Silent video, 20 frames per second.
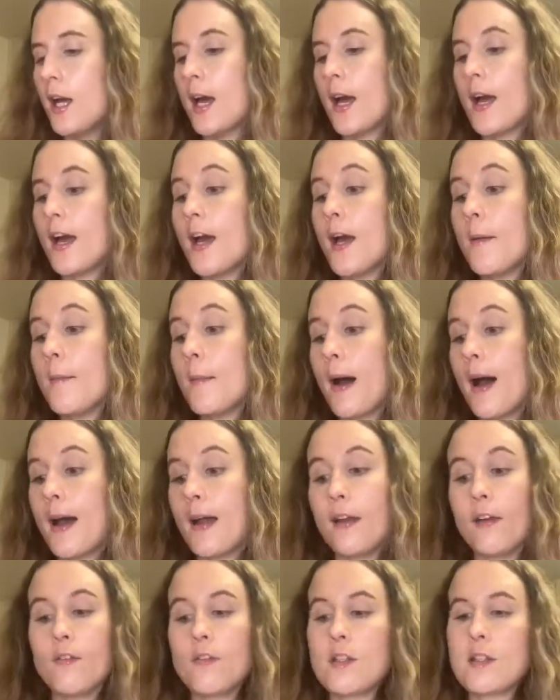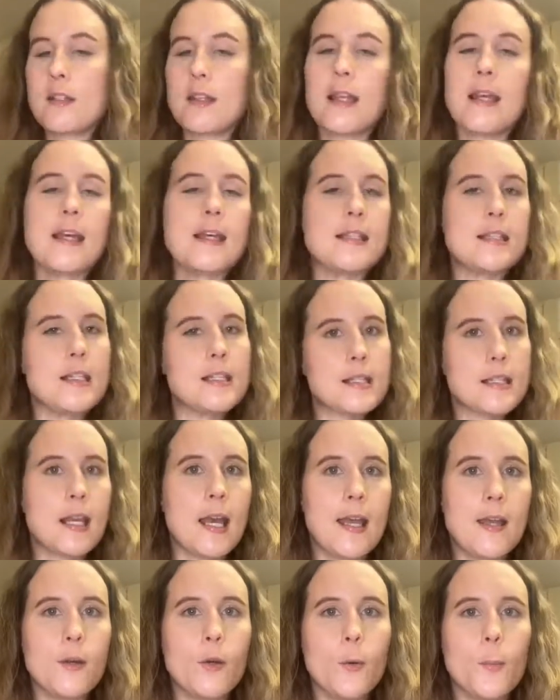And obviously as it's
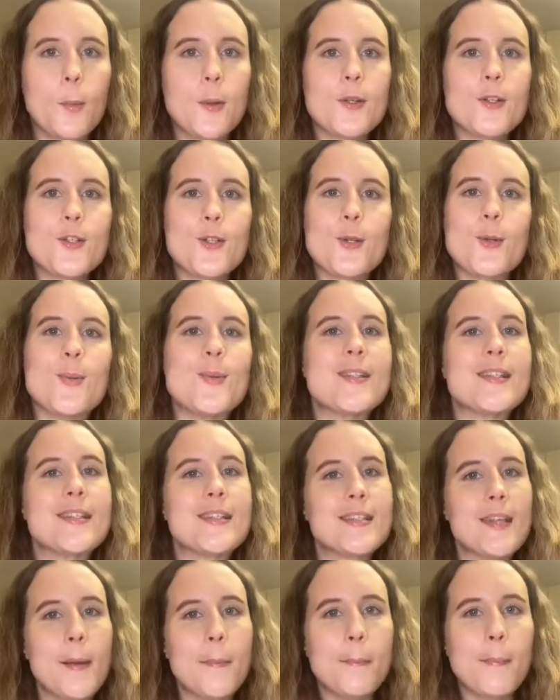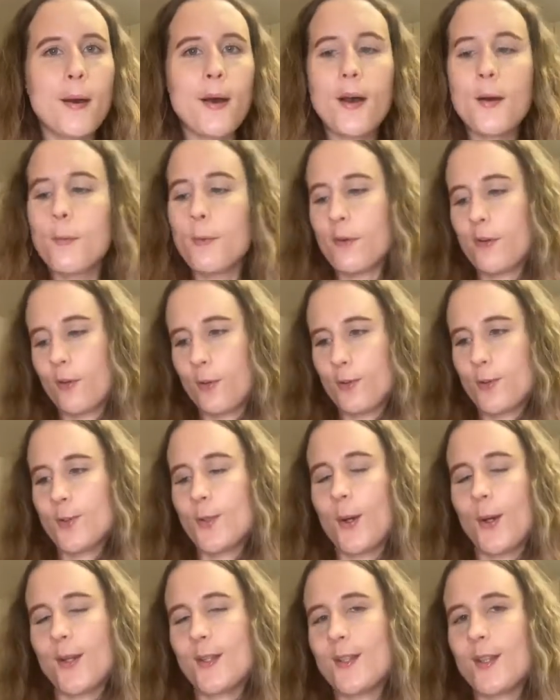getting up to December, we're all
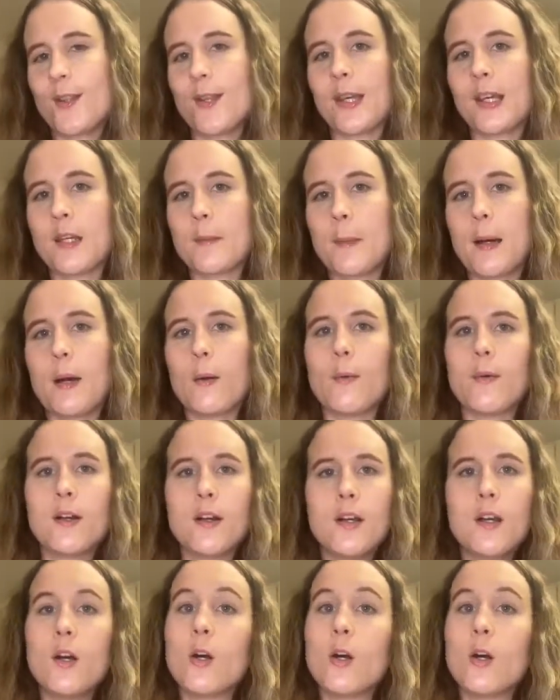starting to think about,